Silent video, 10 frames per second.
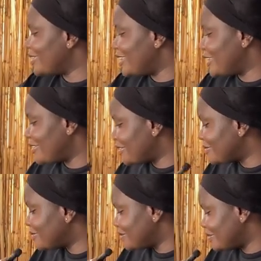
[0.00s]

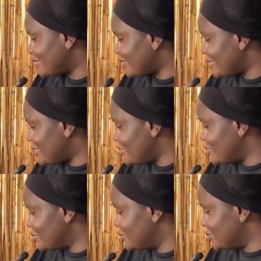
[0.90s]
Yeah, I think
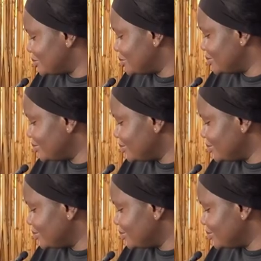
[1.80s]
you do.